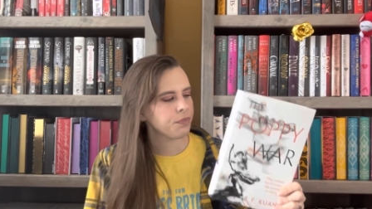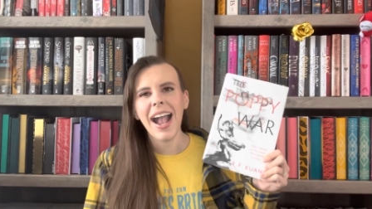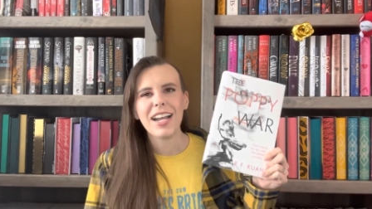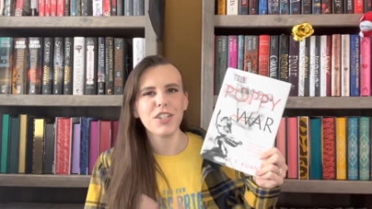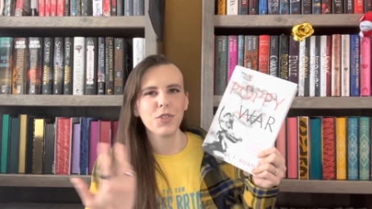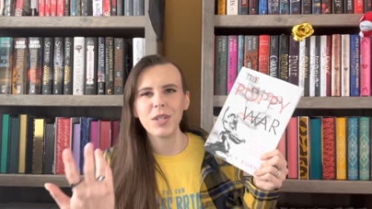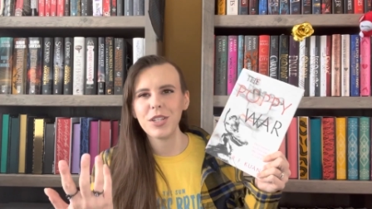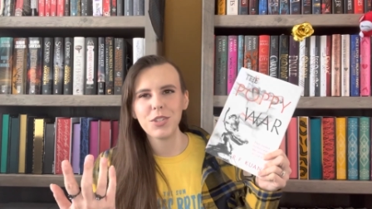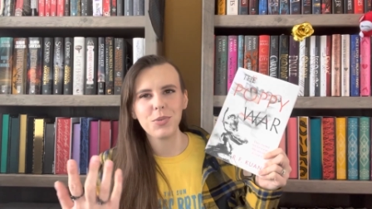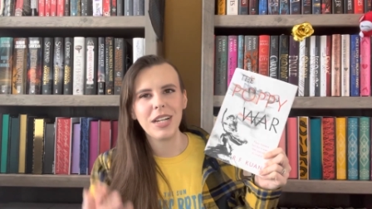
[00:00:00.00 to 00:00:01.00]
And it's just one
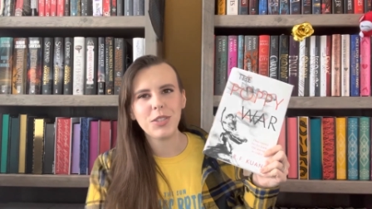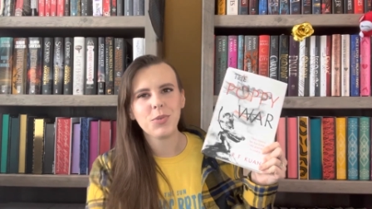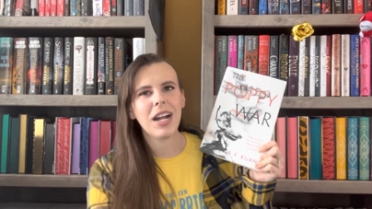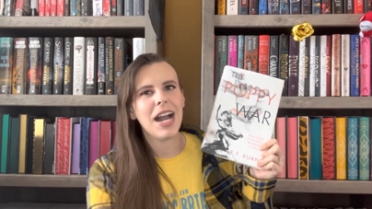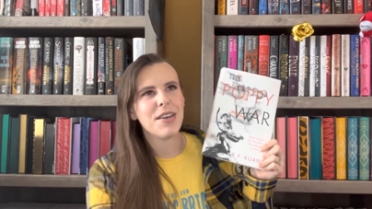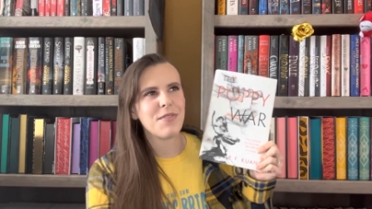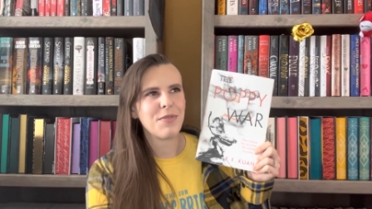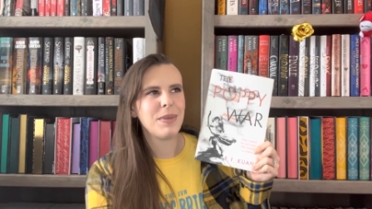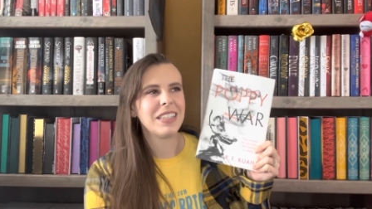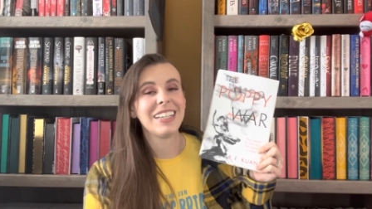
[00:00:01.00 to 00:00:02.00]
of those ones where I
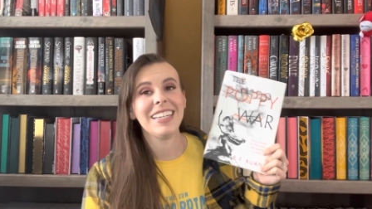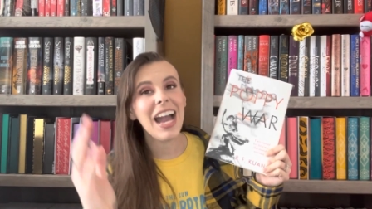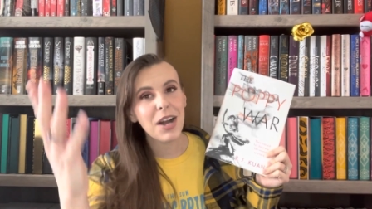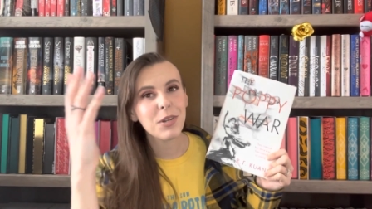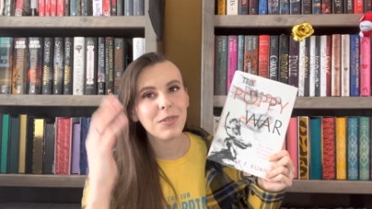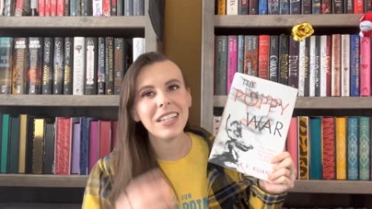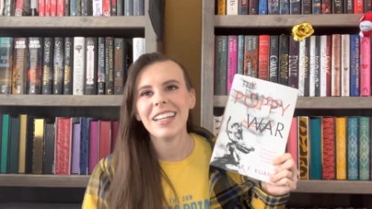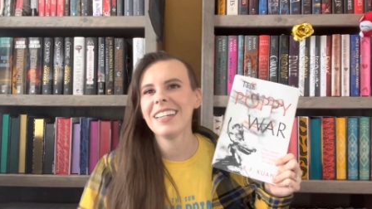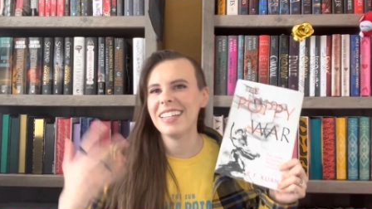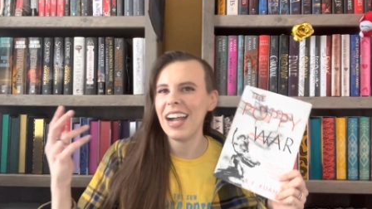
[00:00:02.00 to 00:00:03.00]
have been like, yeah, I want to read
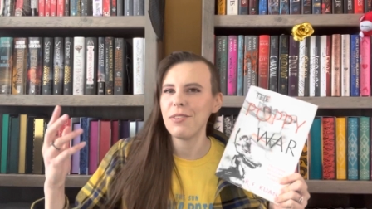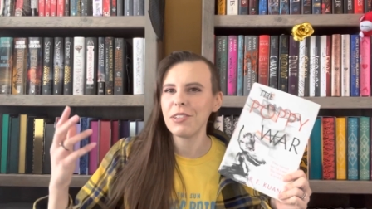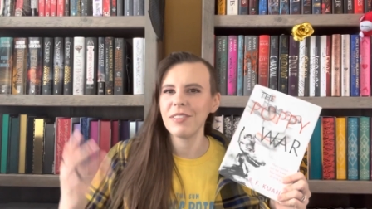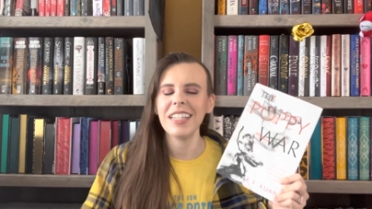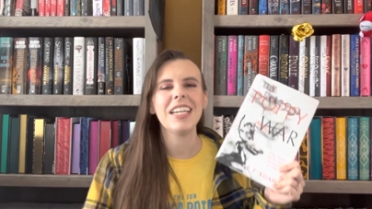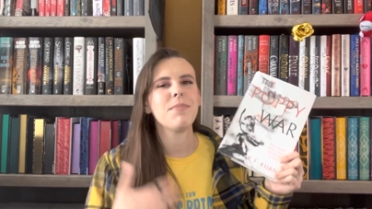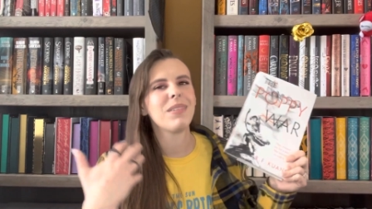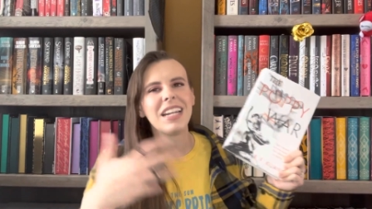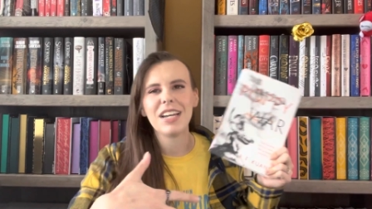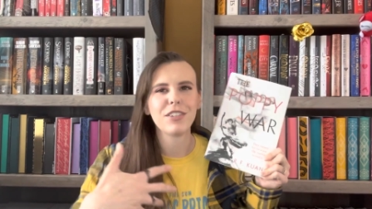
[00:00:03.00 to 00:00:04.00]
it. Yeah, I want to read it,
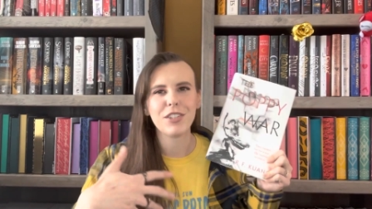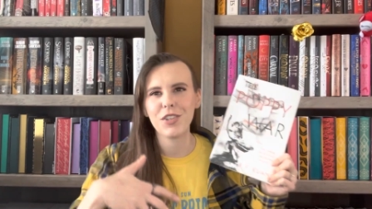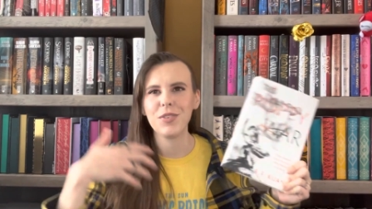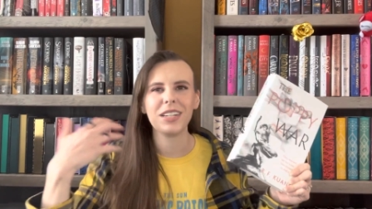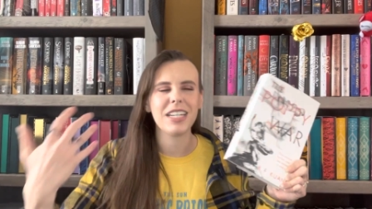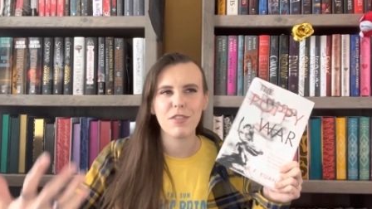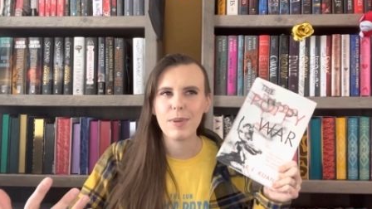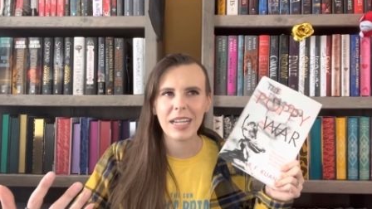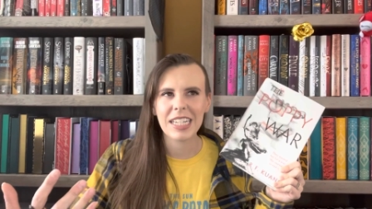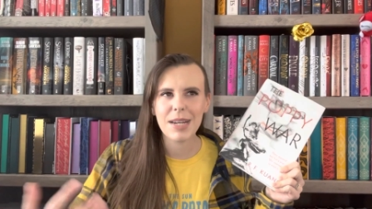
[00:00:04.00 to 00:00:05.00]
but I never do, and I never
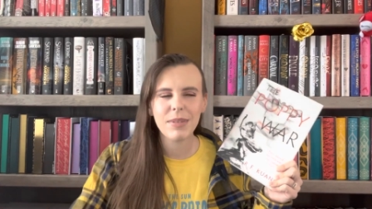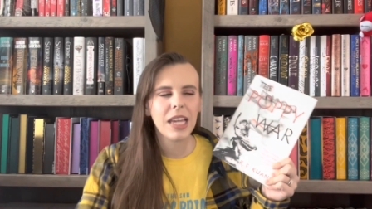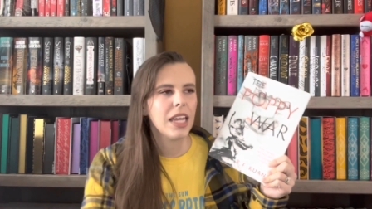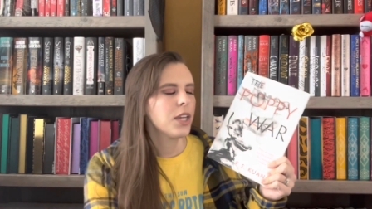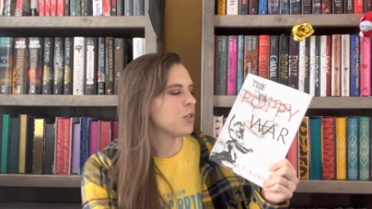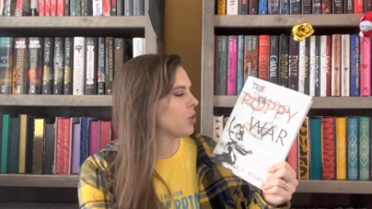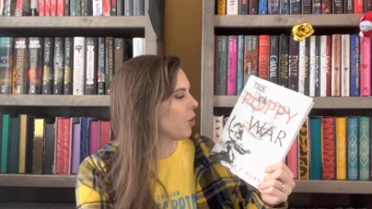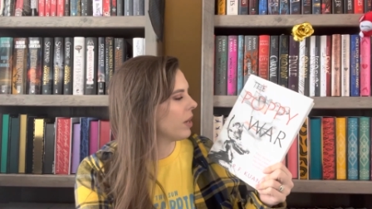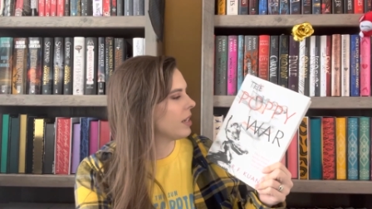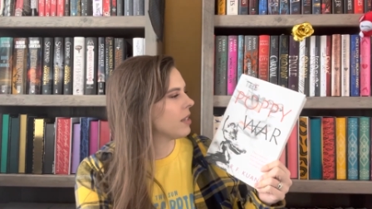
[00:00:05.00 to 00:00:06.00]
pick it up.
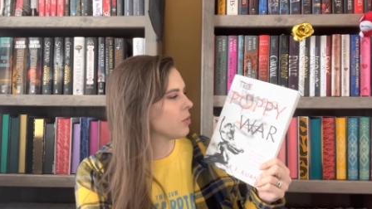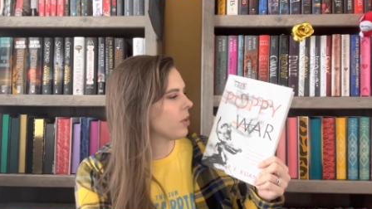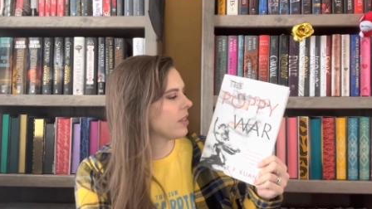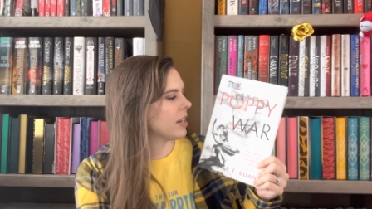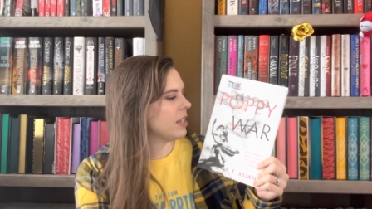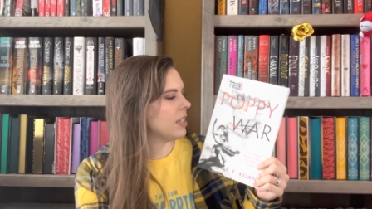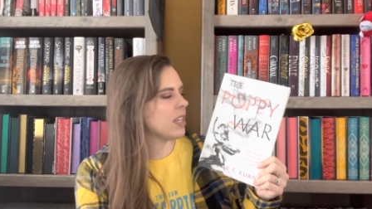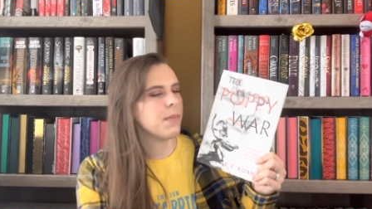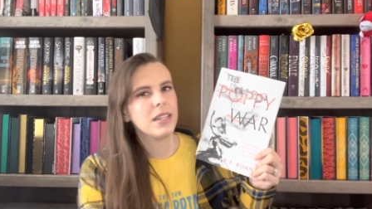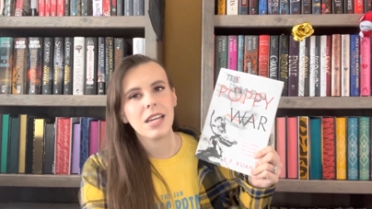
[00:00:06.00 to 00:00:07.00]
So it is one that I need
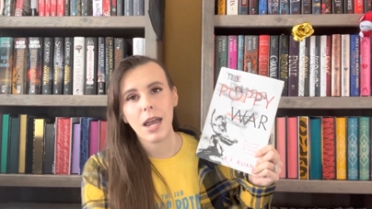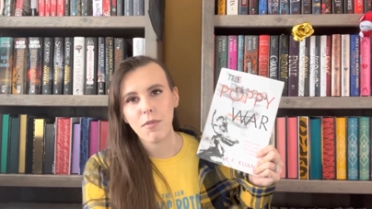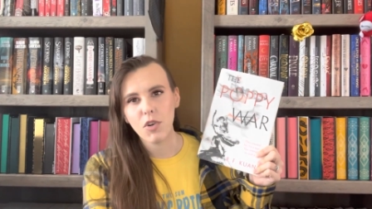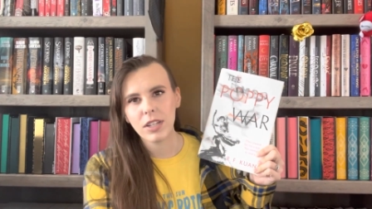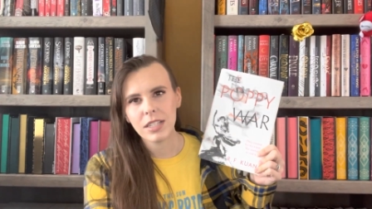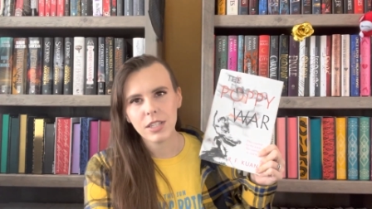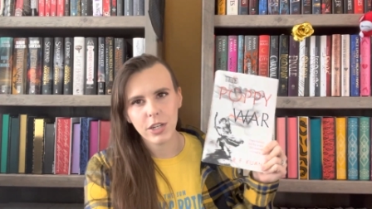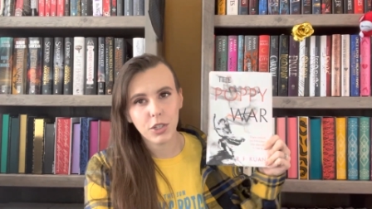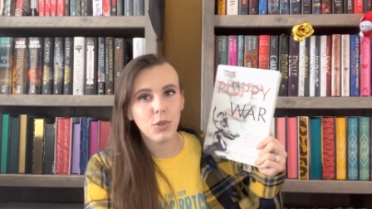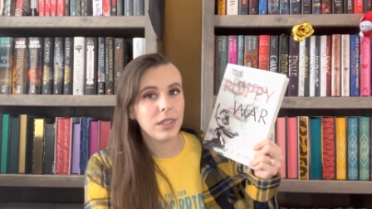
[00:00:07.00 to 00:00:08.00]
to make time for this
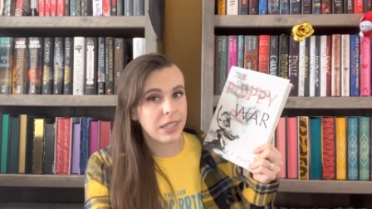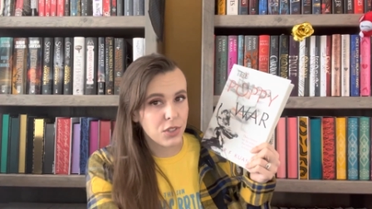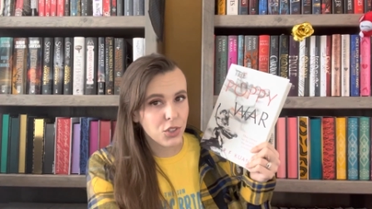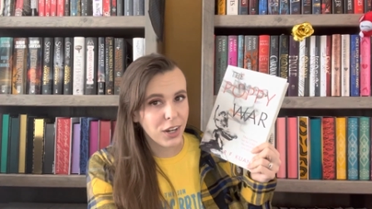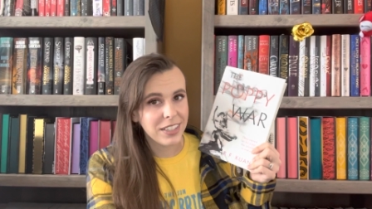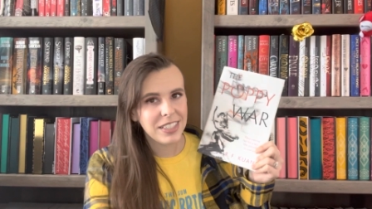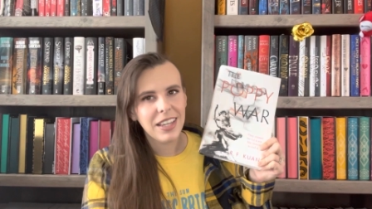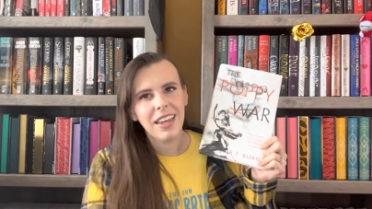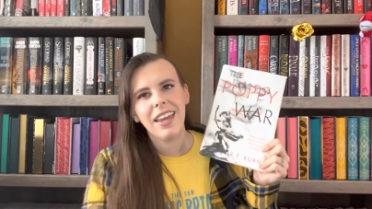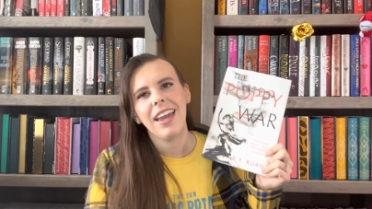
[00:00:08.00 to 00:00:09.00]
year to at least start
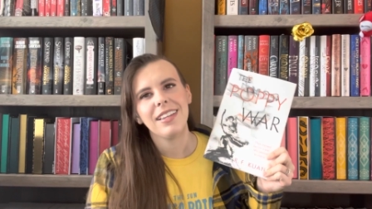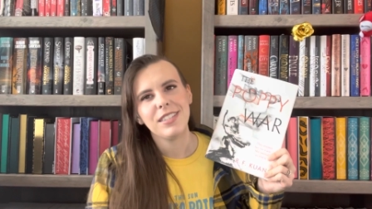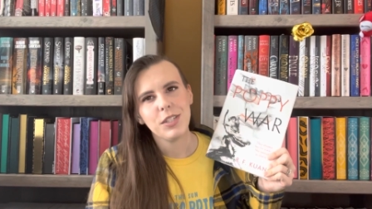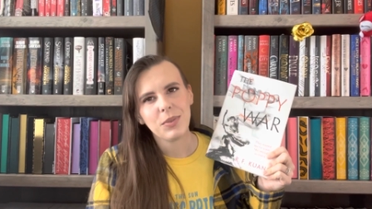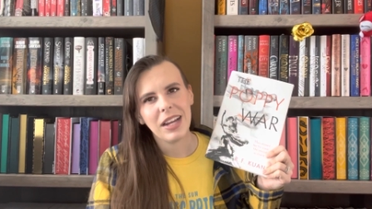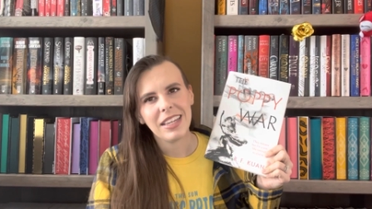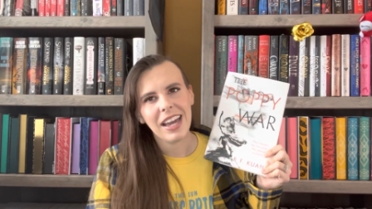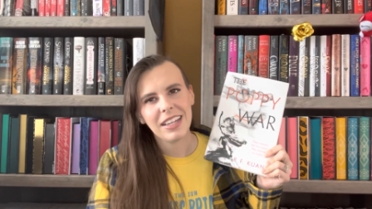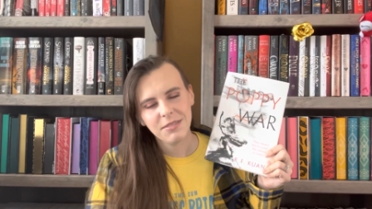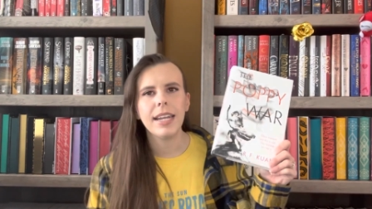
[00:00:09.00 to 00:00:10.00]
and see where I
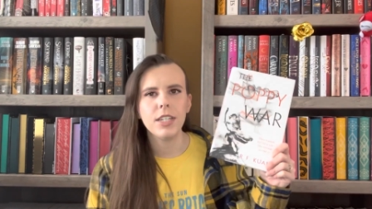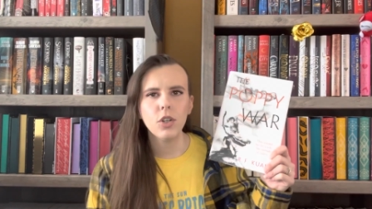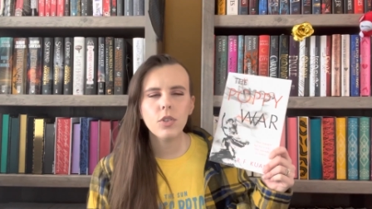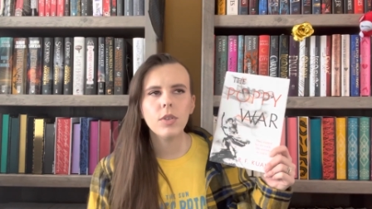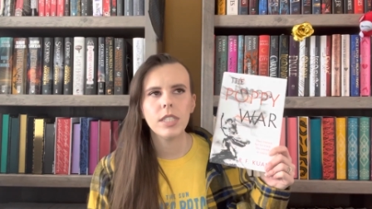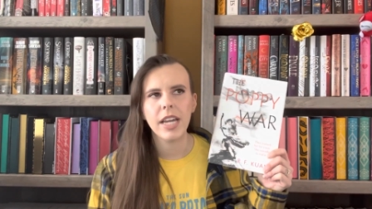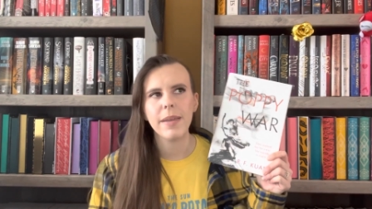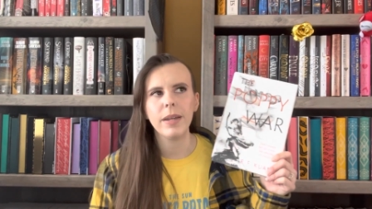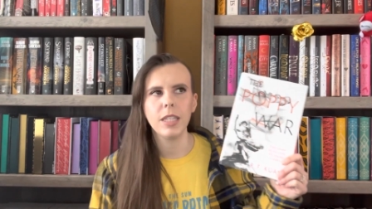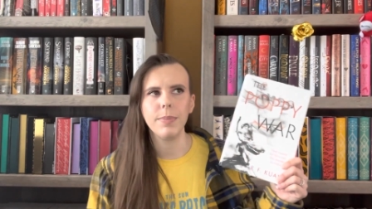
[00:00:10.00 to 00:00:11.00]
get. And I don't know a ton
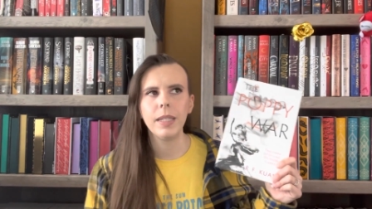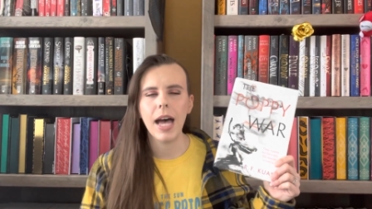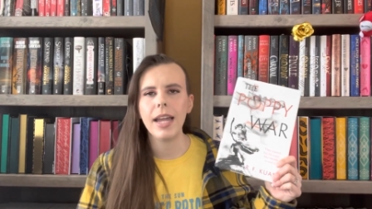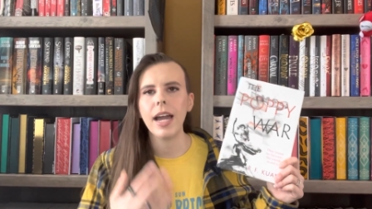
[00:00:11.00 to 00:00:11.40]
about the plot.